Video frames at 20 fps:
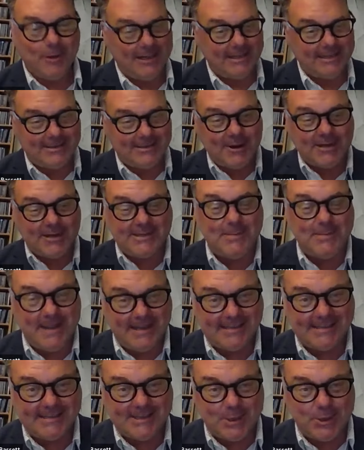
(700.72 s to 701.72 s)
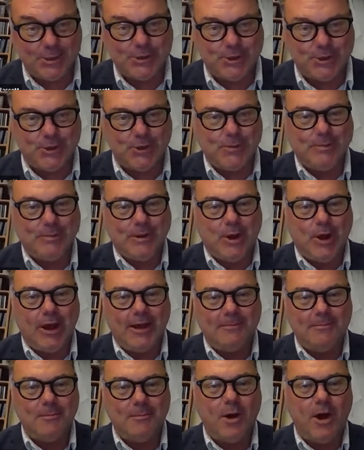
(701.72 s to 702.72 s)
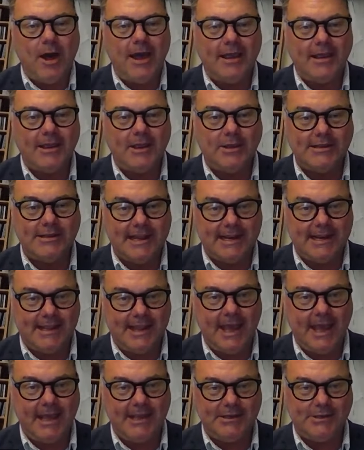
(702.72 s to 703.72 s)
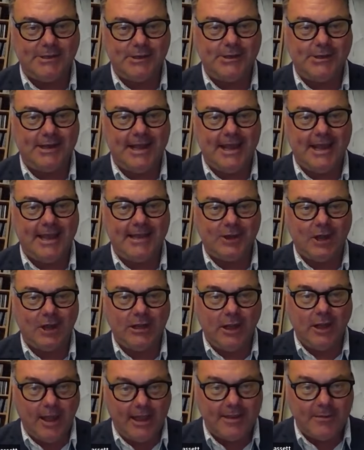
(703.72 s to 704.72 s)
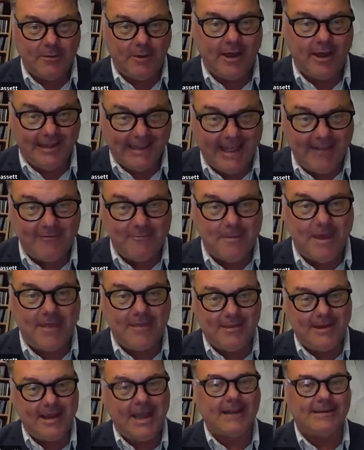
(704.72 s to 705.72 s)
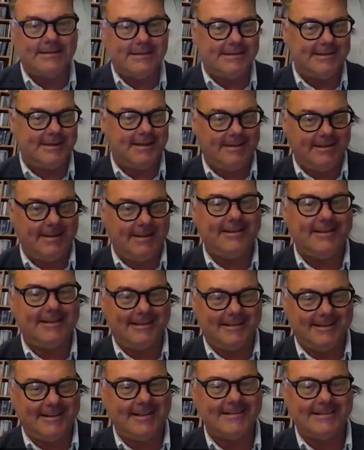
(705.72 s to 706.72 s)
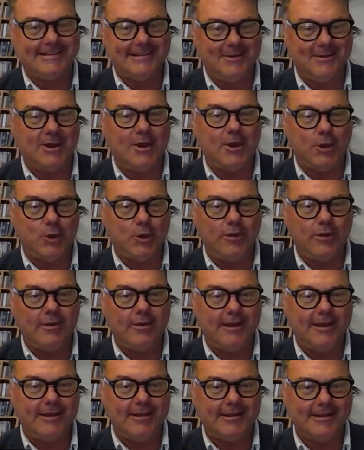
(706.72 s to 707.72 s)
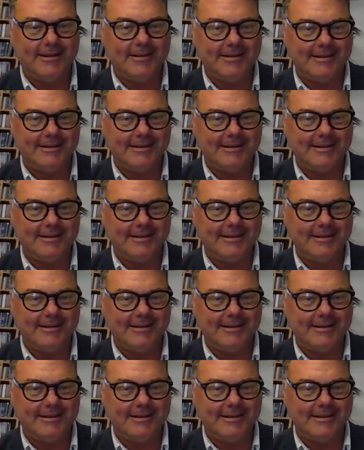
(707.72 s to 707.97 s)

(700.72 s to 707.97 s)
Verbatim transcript: well, trust me, it suits you, but I admire your dedication and Thank I like, I love method actors. I think that's a, a good thing.